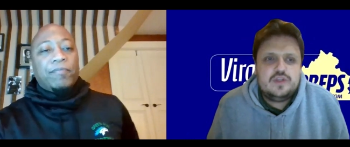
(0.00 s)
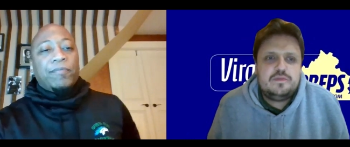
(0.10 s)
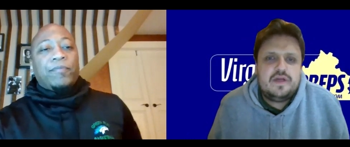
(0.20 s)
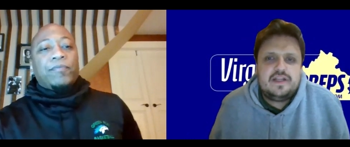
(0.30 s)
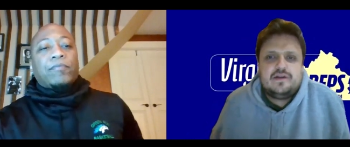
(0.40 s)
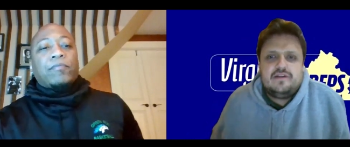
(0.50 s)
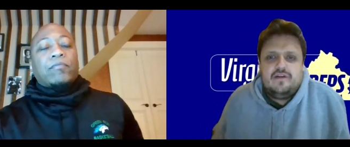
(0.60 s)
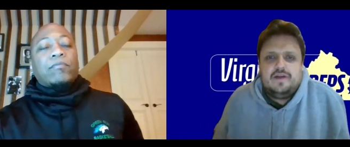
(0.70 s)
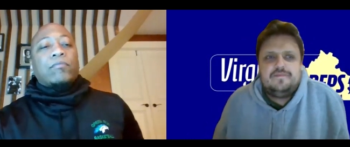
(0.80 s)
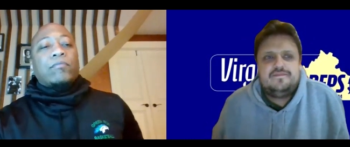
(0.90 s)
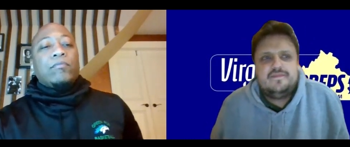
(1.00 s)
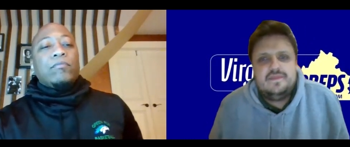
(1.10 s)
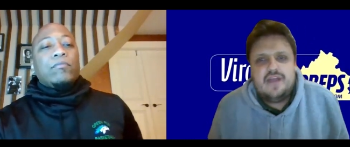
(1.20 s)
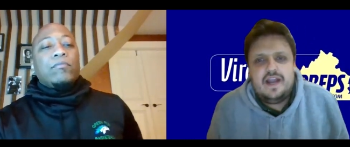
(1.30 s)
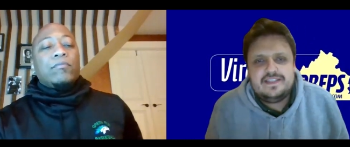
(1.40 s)
Speaker 1: you played at Green Run,
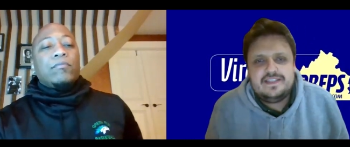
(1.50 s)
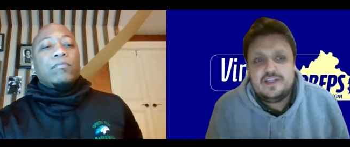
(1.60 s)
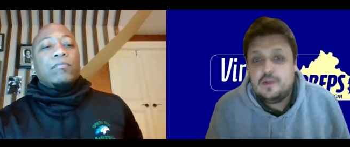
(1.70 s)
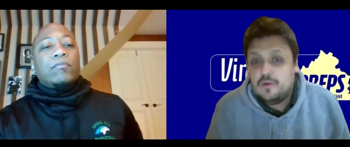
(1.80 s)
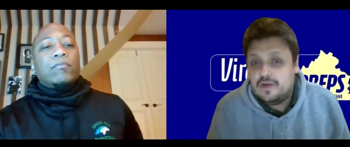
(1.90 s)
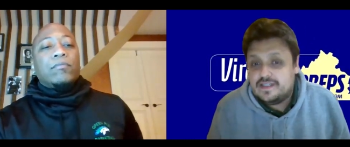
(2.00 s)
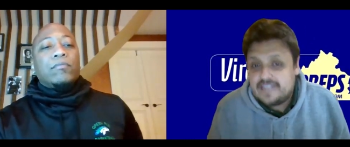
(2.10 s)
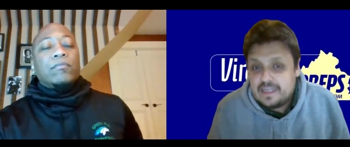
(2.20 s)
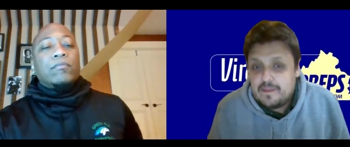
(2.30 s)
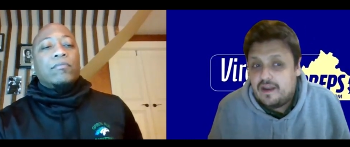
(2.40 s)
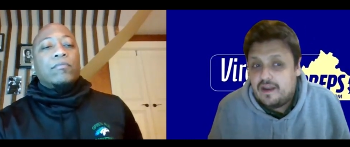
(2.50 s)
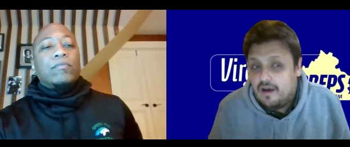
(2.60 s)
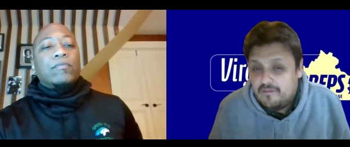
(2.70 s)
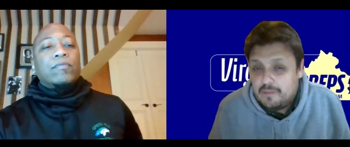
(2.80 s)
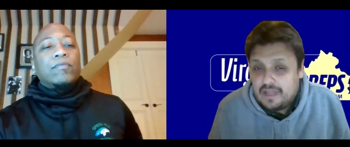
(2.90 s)
Now you were a teammate
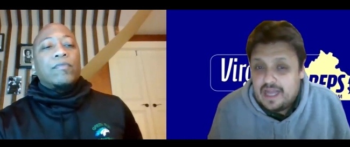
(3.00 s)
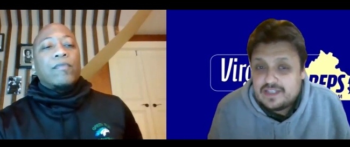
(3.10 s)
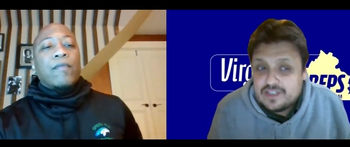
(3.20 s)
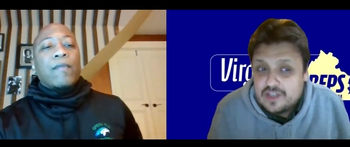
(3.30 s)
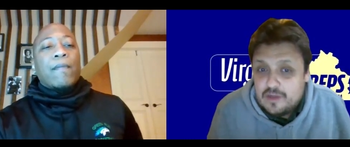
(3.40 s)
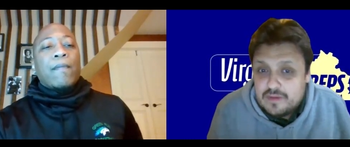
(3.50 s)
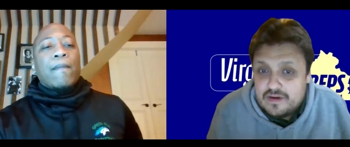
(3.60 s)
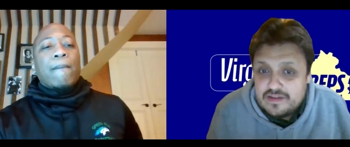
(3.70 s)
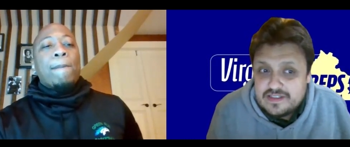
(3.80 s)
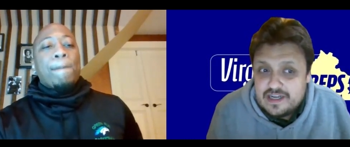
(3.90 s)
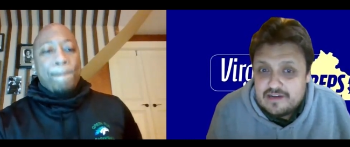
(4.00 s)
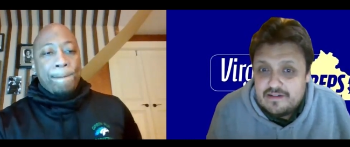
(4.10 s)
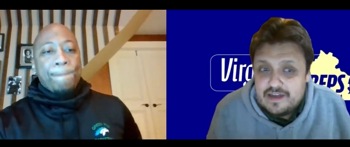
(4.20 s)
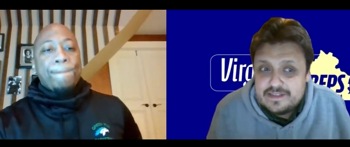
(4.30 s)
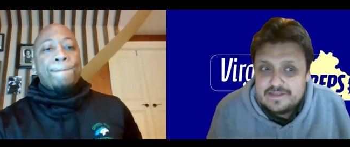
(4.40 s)
of Plaxico Burress. Is that
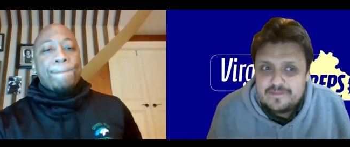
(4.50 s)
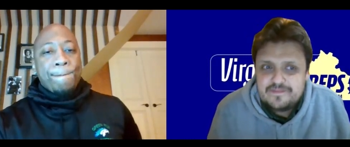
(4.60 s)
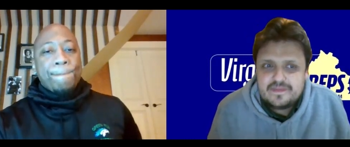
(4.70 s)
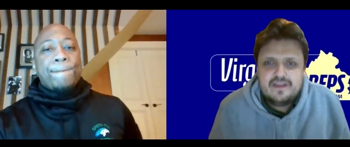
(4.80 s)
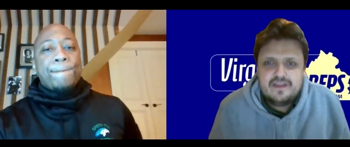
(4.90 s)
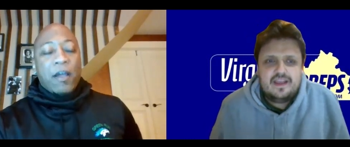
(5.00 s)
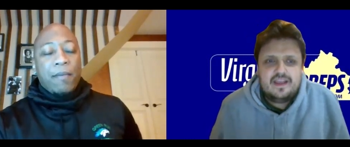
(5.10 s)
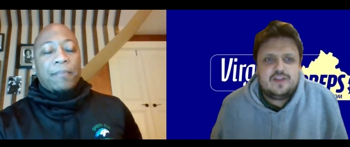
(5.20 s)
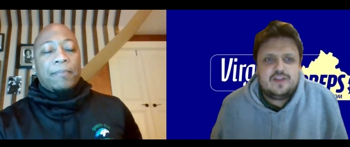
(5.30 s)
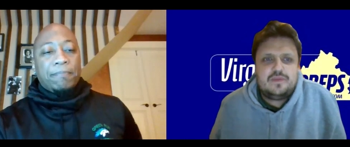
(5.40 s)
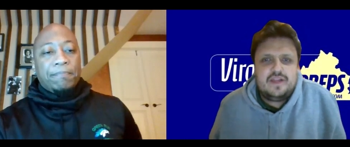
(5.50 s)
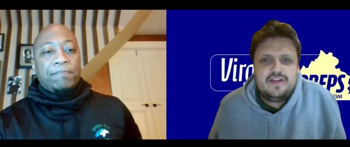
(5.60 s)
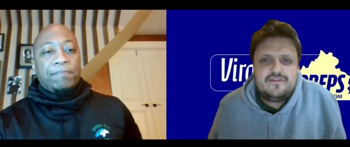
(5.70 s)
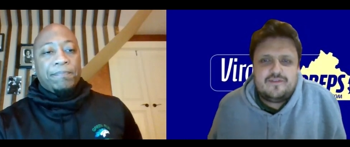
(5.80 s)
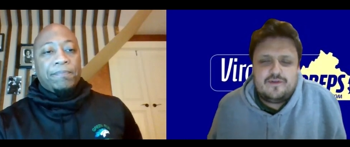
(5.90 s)
correct? Mm-hmm. Yep. And you
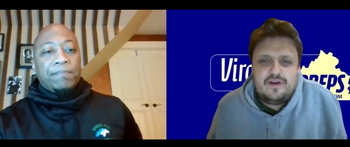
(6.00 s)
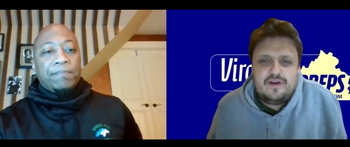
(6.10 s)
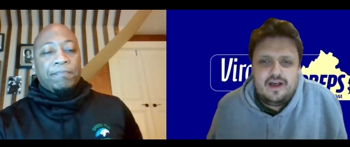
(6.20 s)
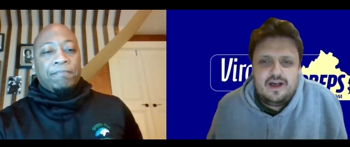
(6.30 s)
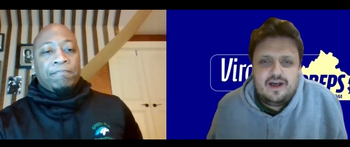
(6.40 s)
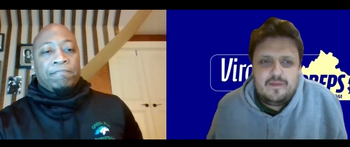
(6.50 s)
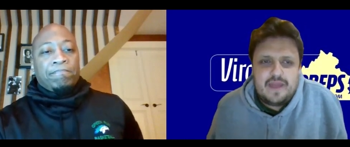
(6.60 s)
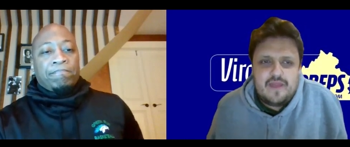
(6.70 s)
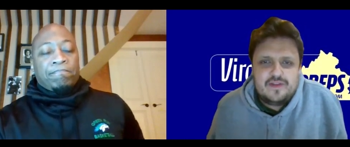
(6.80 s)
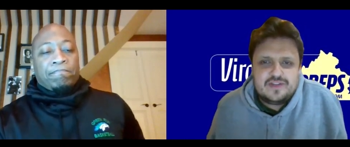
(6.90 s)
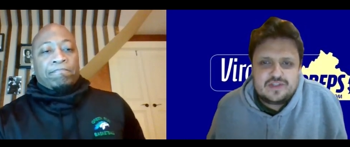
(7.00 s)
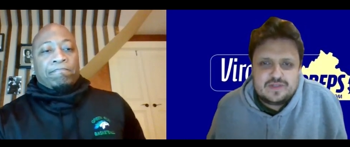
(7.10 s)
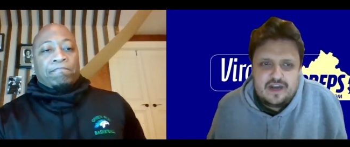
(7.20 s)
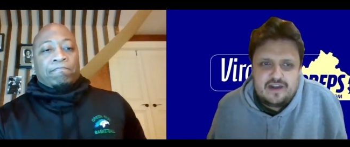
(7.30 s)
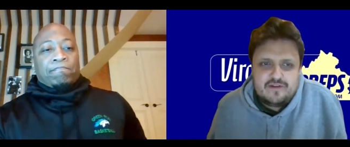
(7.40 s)
played for a man that just
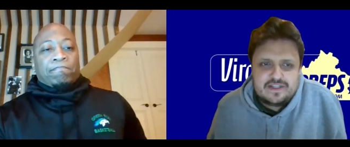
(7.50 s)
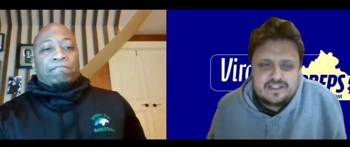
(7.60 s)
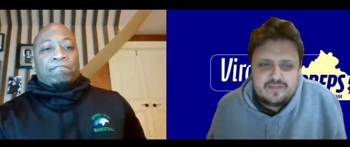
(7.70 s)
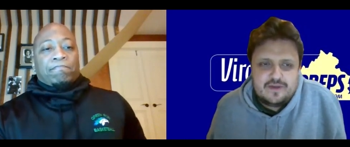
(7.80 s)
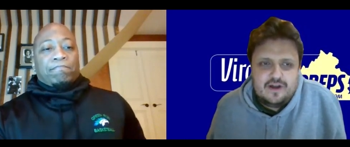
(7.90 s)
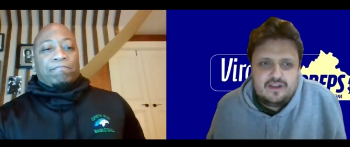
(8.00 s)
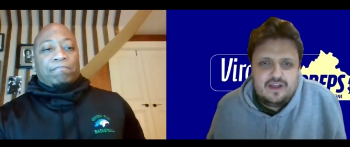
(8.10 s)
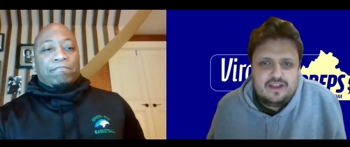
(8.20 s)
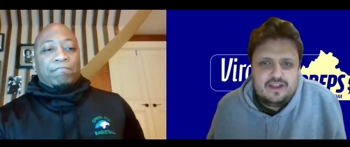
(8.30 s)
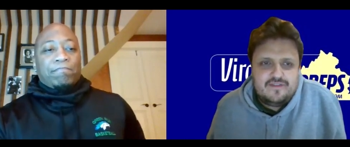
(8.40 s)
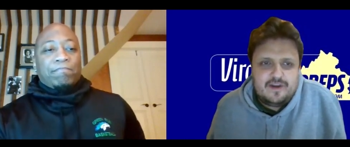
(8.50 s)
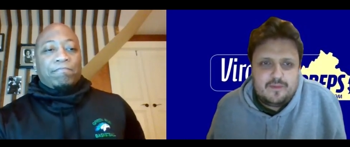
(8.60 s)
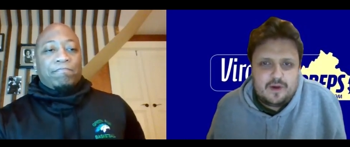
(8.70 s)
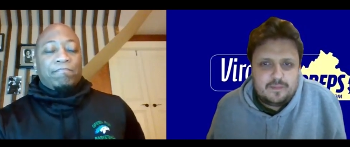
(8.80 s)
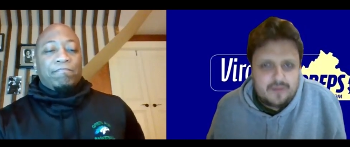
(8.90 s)
retired here recently. We all love there.
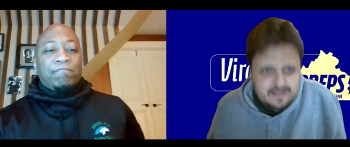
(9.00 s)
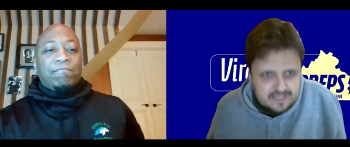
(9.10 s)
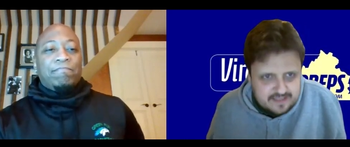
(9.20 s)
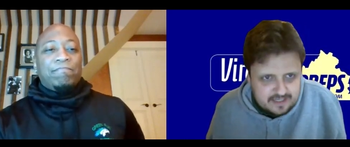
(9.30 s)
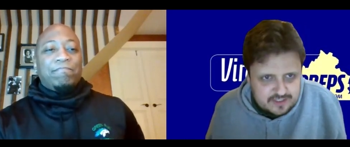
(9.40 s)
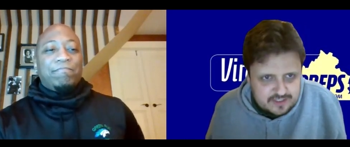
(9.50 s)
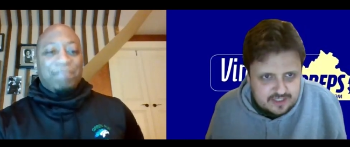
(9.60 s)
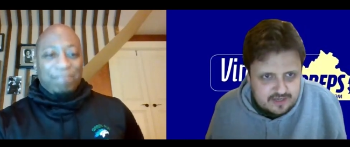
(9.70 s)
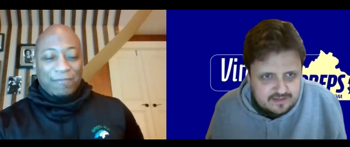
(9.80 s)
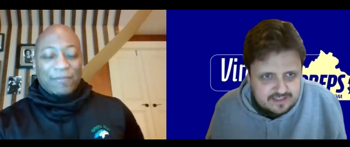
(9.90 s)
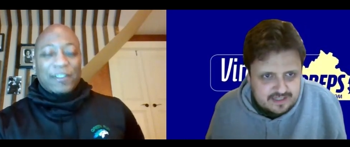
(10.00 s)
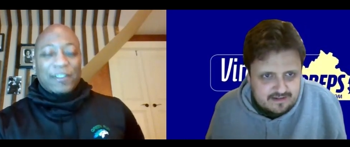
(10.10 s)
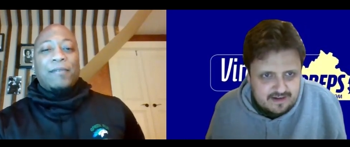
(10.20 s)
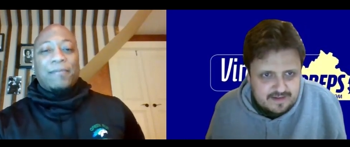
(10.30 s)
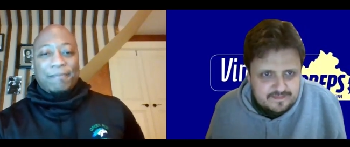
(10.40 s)
Mark Butts, I think, was your coach. Is that
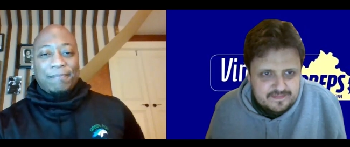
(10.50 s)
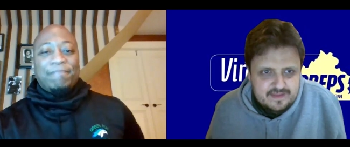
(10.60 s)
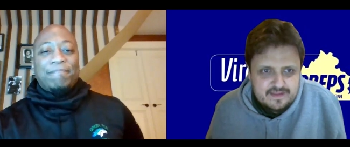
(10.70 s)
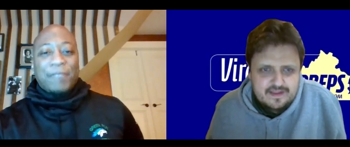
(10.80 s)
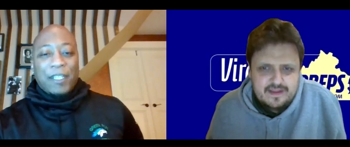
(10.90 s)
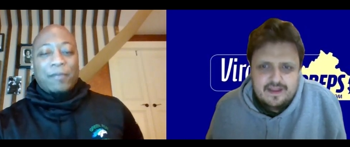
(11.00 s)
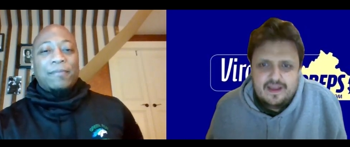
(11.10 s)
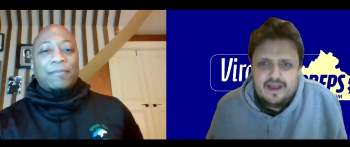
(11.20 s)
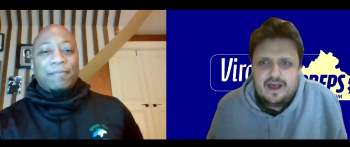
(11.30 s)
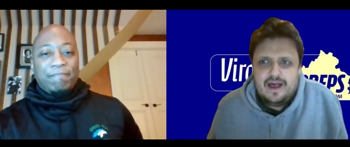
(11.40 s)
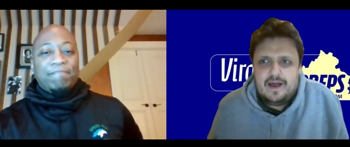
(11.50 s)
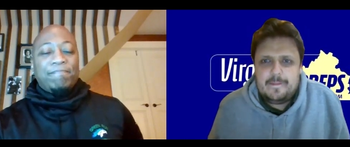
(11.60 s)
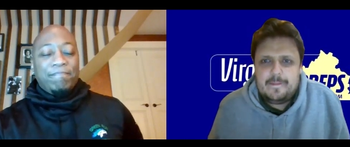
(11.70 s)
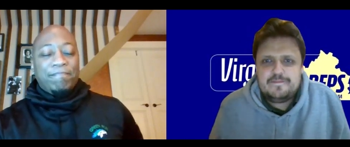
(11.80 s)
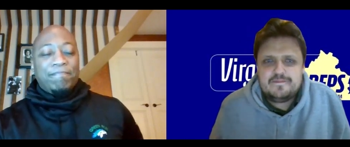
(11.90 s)
right? Yep.
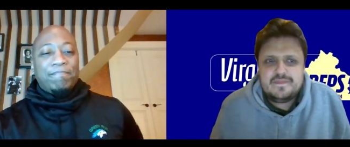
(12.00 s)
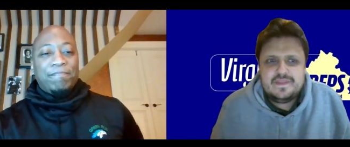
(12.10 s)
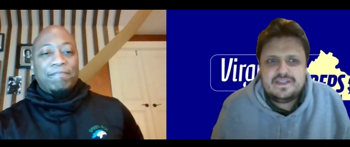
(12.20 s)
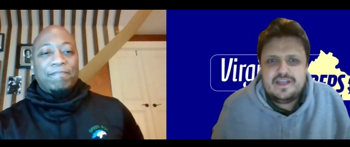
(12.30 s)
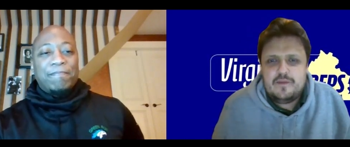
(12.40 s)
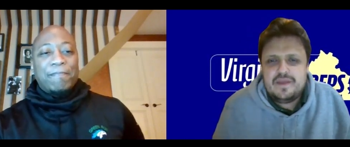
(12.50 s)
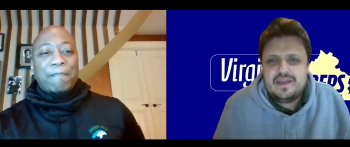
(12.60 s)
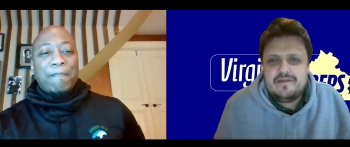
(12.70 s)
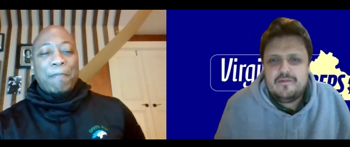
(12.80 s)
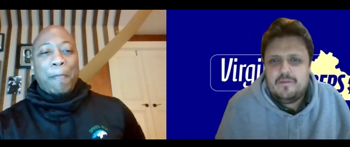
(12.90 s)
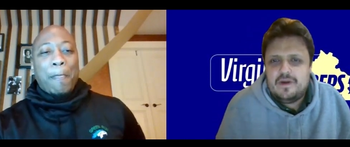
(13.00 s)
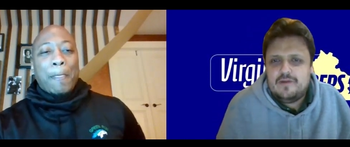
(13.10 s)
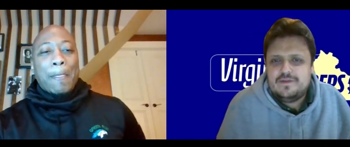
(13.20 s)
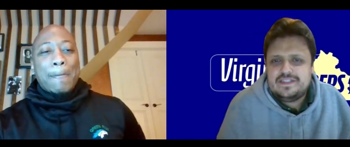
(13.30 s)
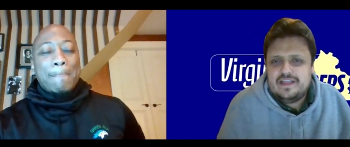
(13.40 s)
Tell me what
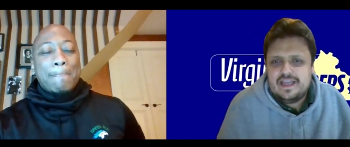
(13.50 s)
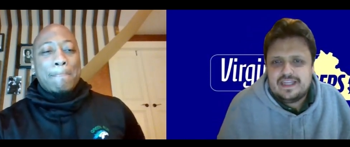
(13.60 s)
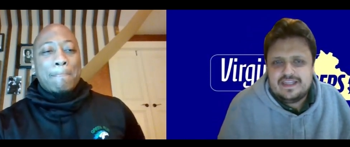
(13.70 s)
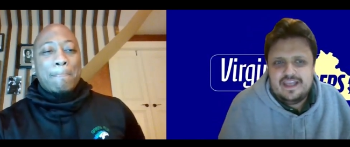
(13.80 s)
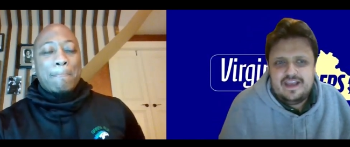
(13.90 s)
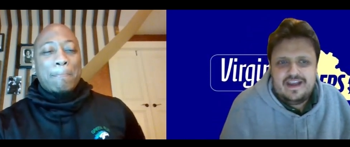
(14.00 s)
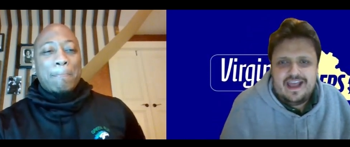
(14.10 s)
it was like then and